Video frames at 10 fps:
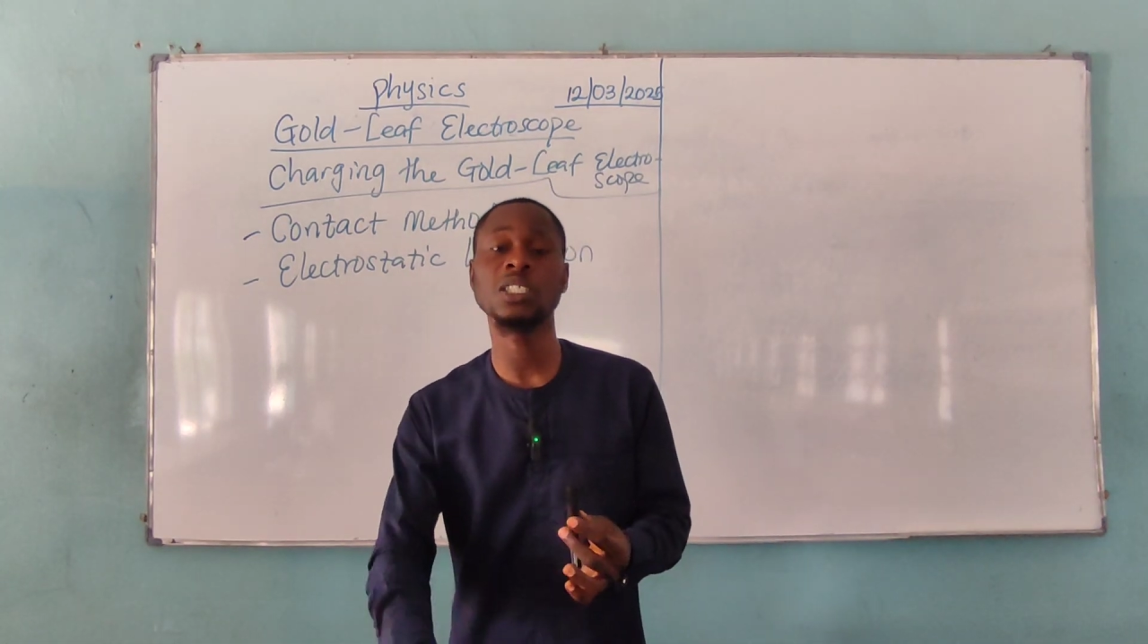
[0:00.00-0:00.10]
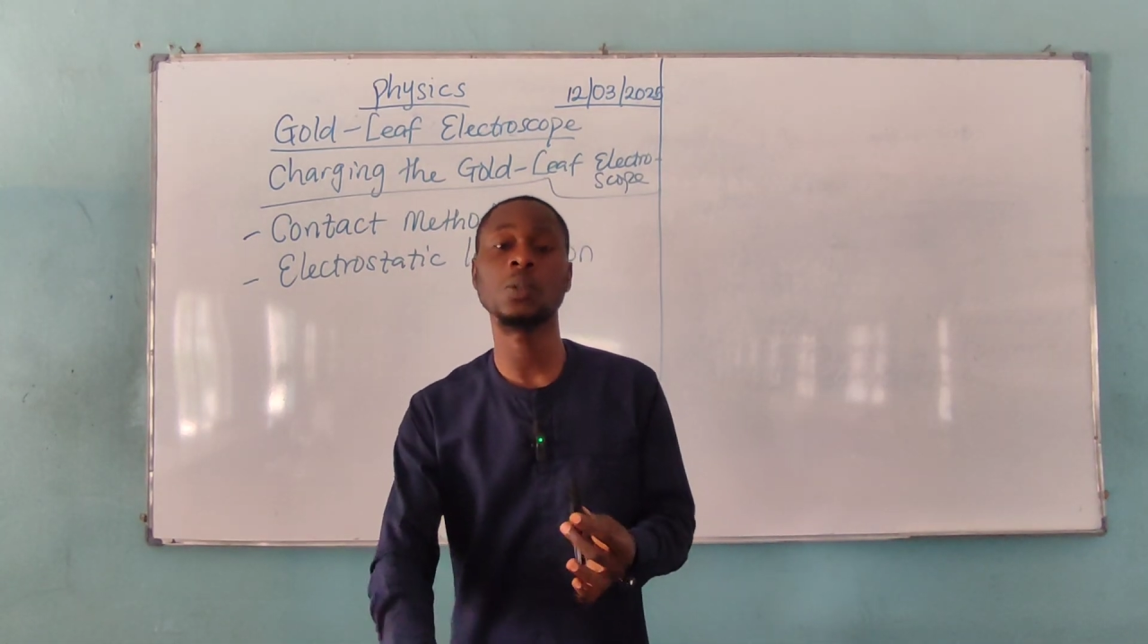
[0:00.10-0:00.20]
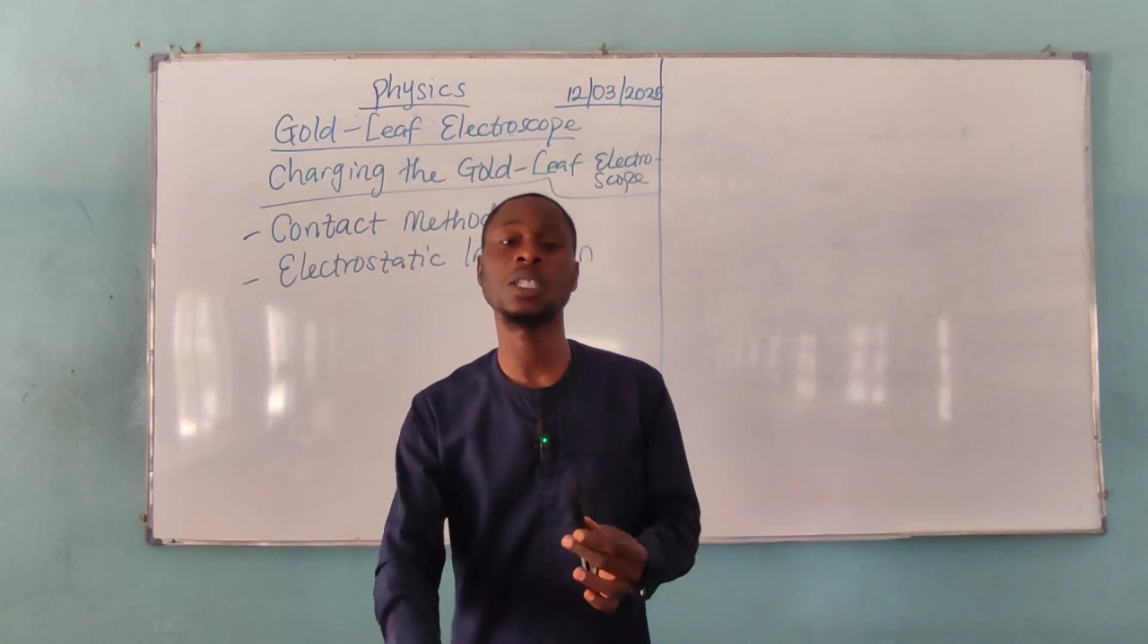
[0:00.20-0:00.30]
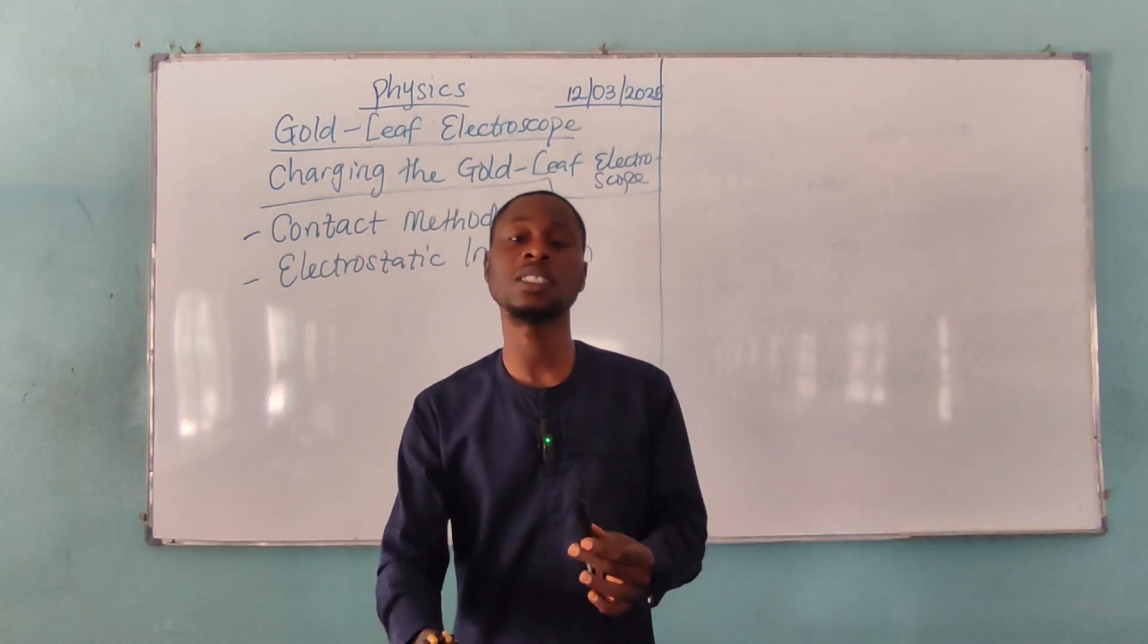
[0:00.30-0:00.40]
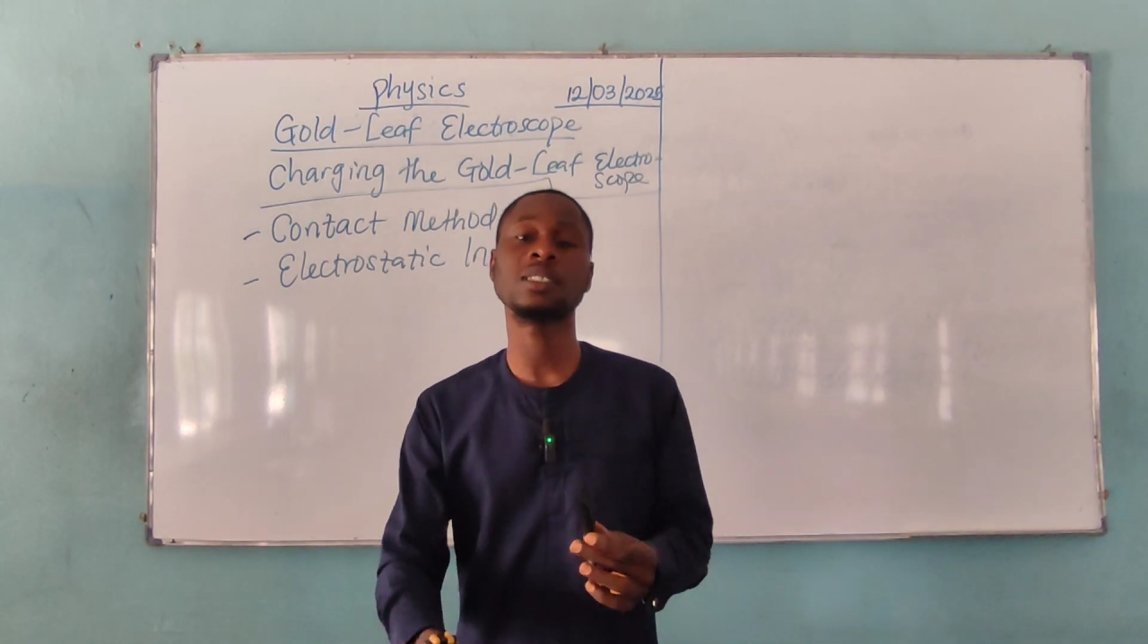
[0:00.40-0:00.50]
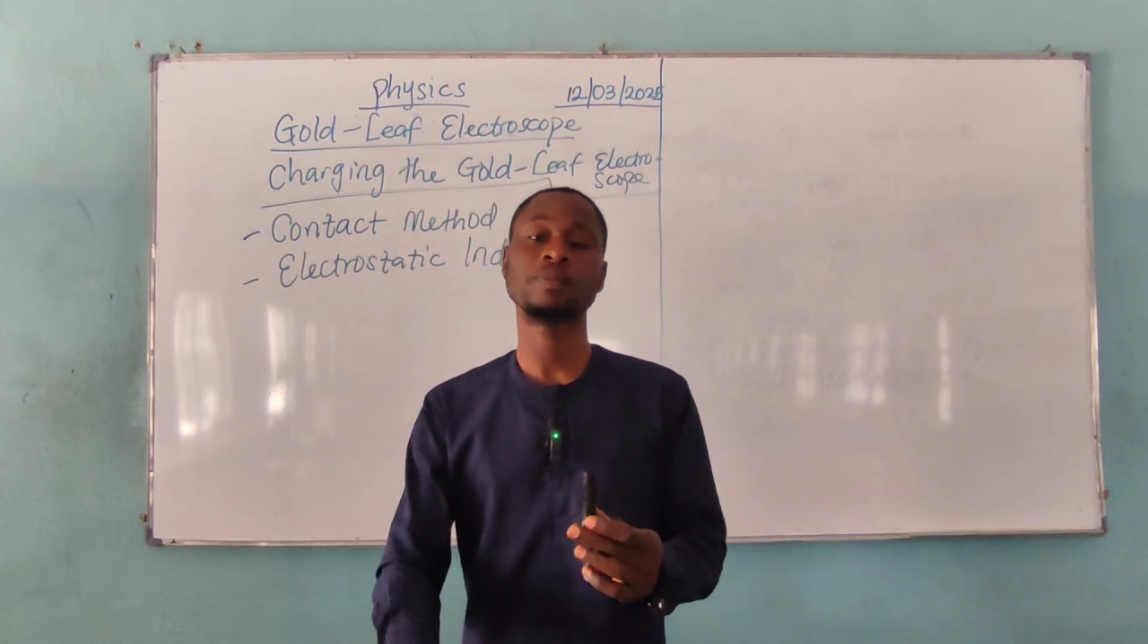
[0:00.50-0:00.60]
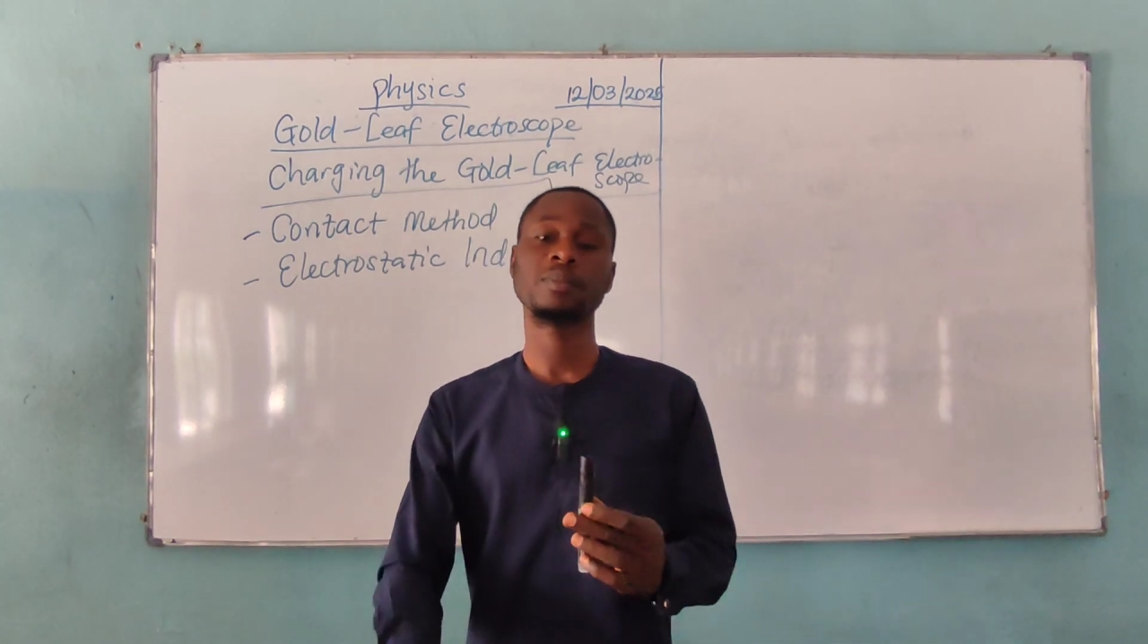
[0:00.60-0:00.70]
the what?